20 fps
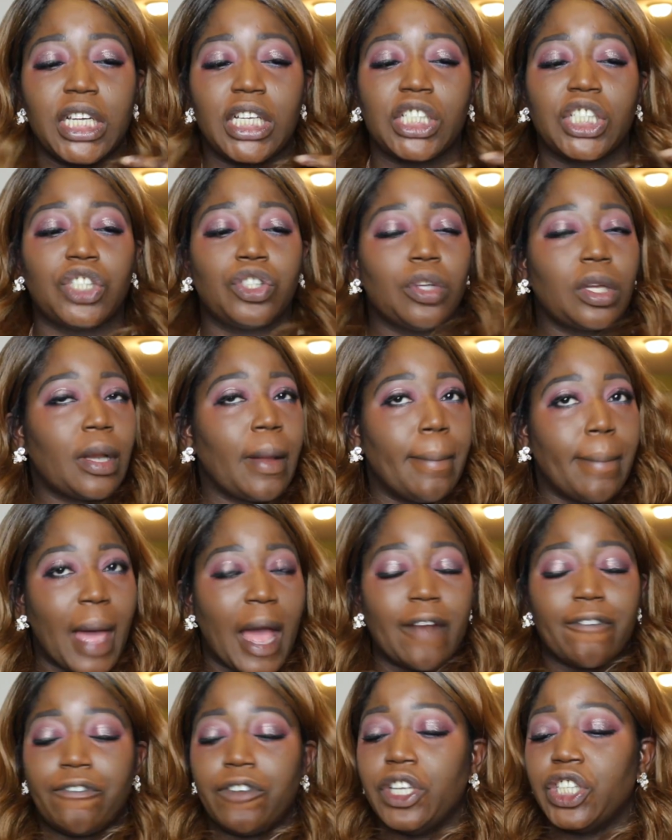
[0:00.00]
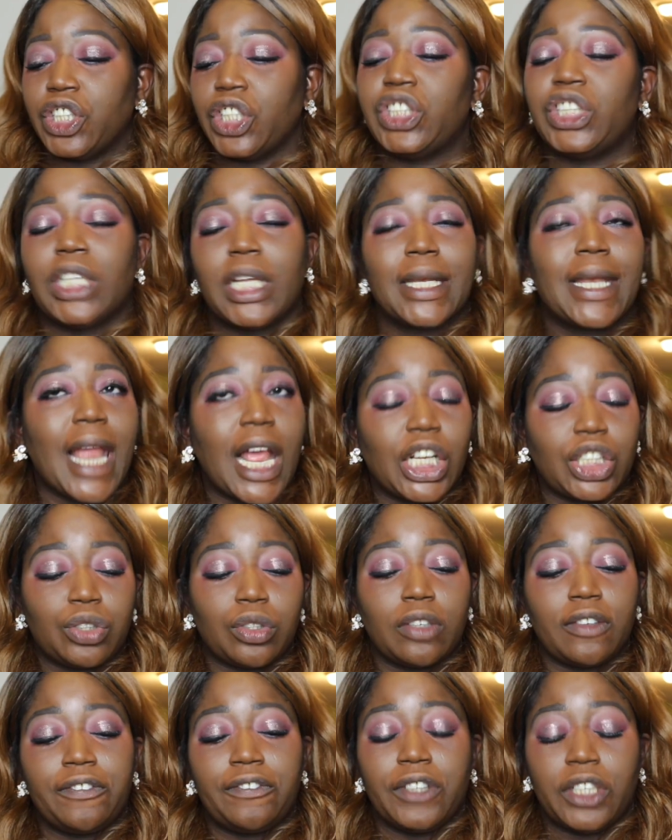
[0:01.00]
It's not a matte finish, it's a
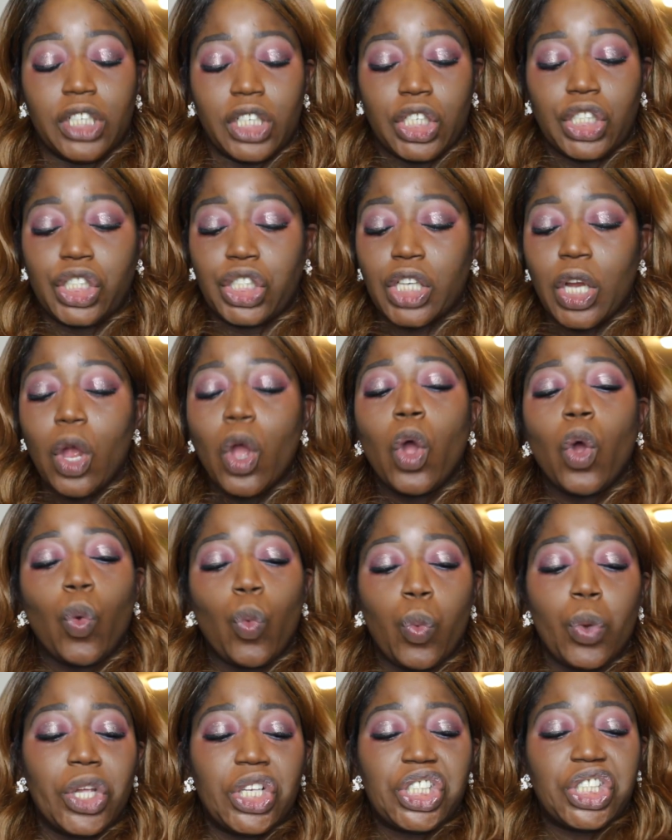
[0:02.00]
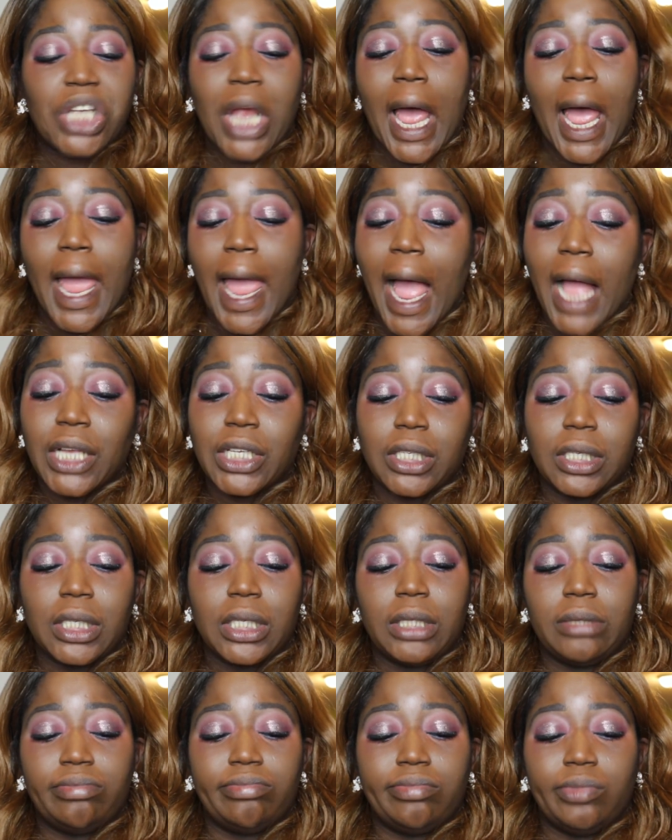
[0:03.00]
natural finish, which I
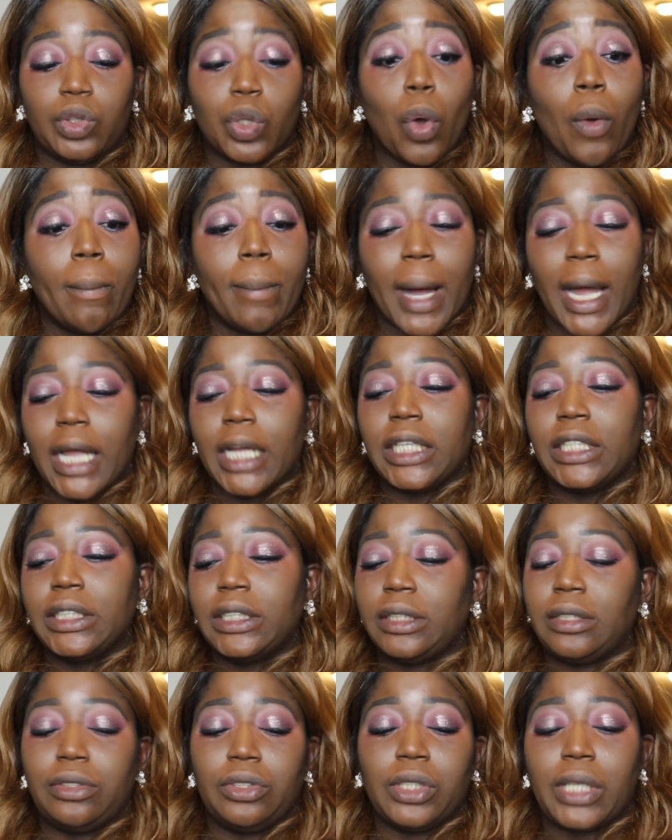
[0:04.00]
actually don't mind.